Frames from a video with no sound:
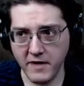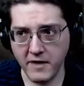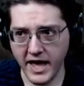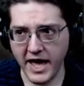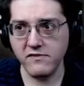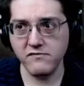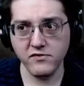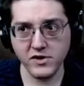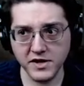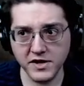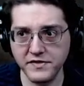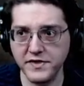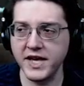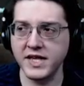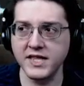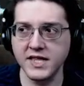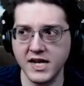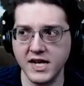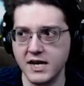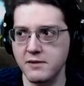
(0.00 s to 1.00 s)

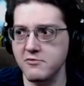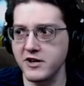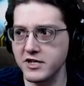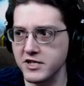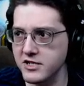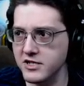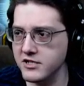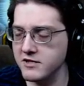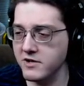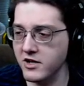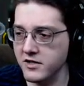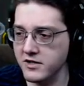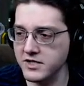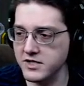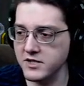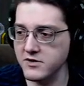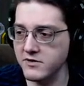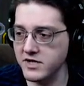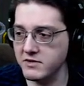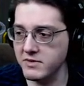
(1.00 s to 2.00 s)
everything that I bring to the mall
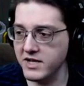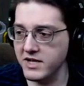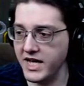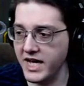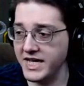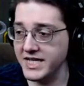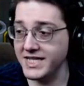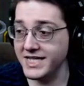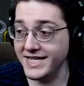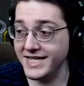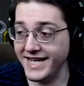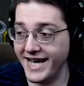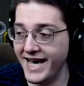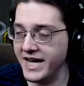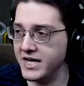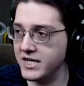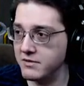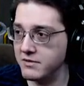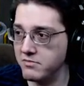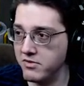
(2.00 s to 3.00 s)
is going to be a
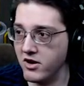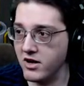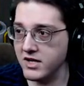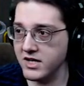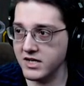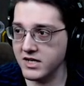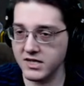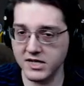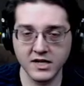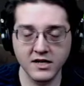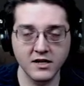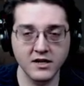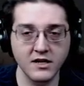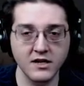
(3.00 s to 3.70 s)
stacked product.